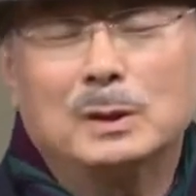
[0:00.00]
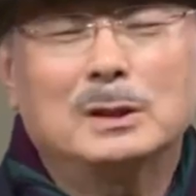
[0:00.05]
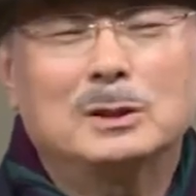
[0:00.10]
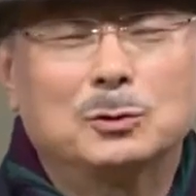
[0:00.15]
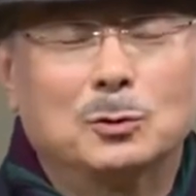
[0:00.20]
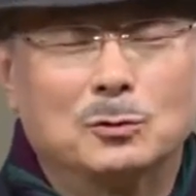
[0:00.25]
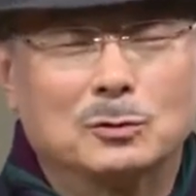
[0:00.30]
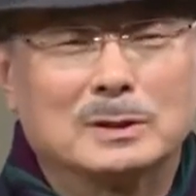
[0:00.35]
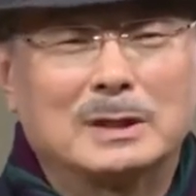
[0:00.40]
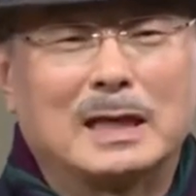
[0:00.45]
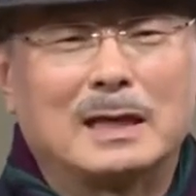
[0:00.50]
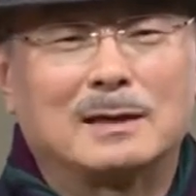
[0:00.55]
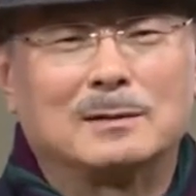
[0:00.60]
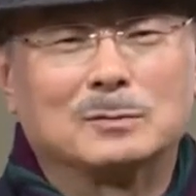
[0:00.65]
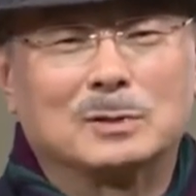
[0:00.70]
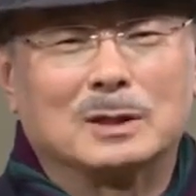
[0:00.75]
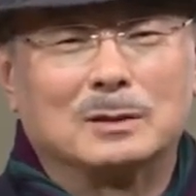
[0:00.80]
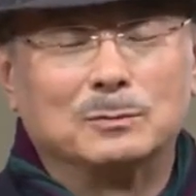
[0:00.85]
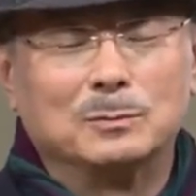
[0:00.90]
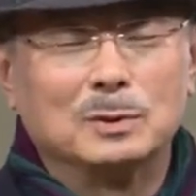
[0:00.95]
For some
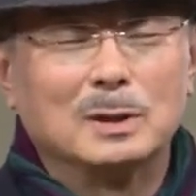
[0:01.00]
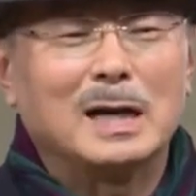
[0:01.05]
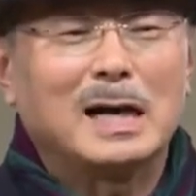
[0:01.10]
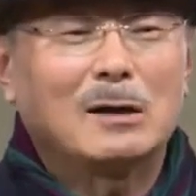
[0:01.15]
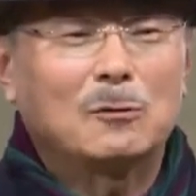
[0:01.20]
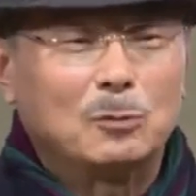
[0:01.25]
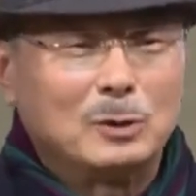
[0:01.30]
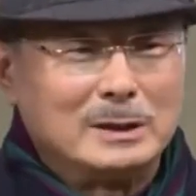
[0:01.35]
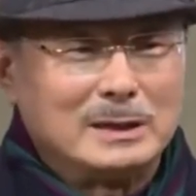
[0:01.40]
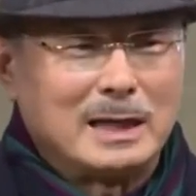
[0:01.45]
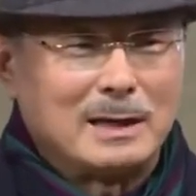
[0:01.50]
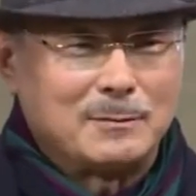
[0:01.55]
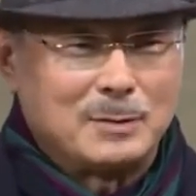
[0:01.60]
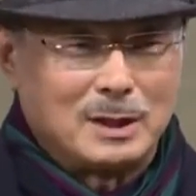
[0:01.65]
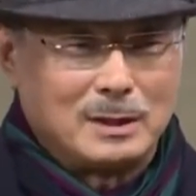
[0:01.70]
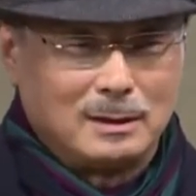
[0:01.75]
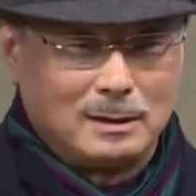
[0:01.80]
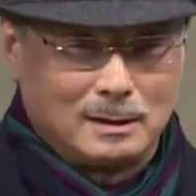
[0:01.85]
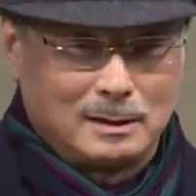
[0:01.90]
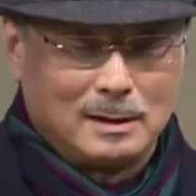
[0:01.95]
reason, the
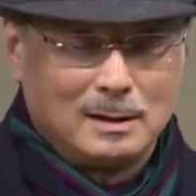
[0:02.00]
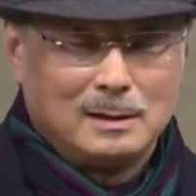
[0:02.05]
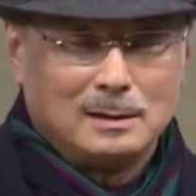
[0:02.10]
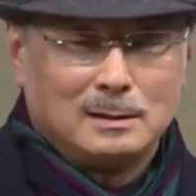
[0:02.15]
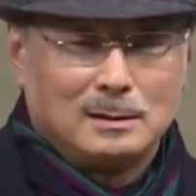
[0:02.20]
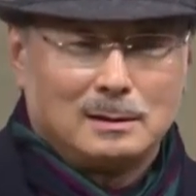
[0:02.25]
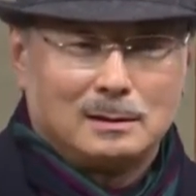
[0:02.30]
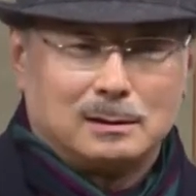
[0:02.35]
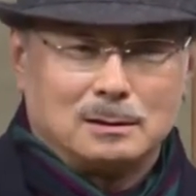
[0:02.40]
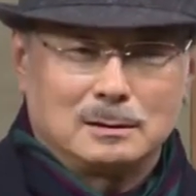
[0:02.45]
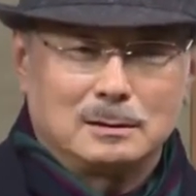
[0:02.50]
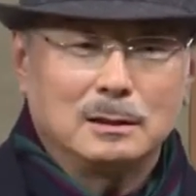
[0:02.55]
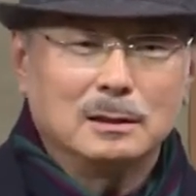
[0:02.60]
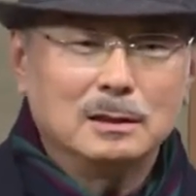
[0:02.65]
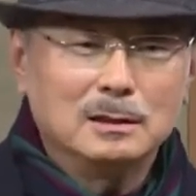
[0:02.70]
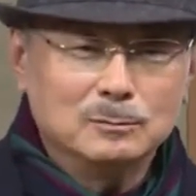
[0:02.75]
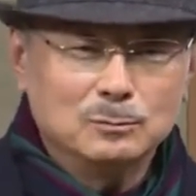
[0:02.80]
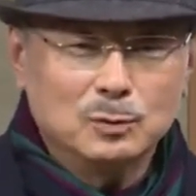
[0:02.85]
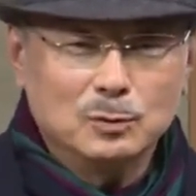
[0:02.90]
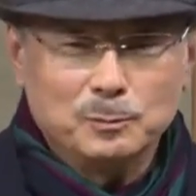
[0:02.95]
smart ones tend
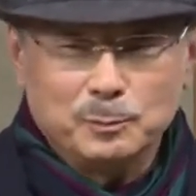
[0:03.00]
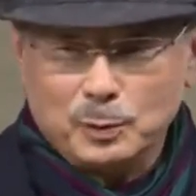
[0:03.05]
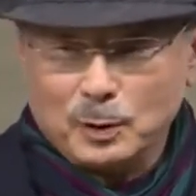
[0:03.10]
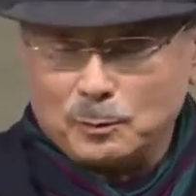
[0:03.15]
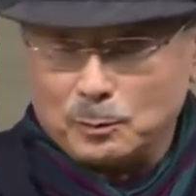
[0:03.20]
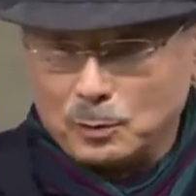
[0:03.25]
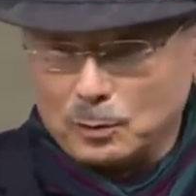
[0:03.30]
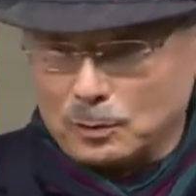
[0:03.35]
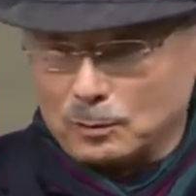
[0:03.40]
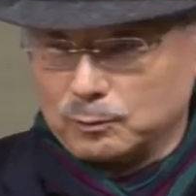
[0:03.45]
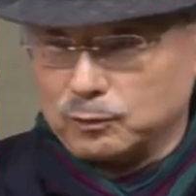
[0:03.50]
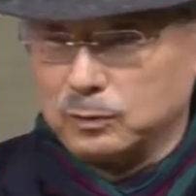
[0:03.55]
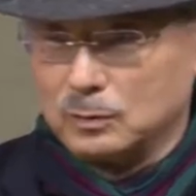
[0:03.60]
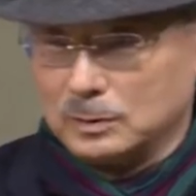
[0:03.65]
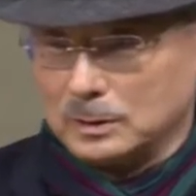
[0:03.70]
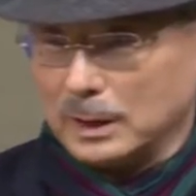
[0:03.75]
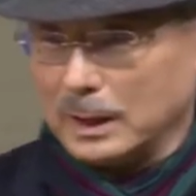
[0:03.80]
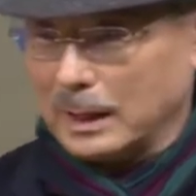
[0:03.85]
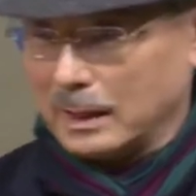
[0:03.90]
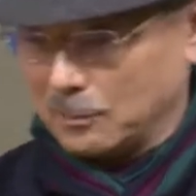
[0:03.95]
to look at the
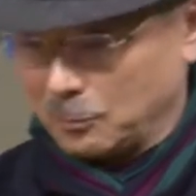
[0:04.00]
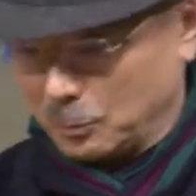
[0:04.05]
labels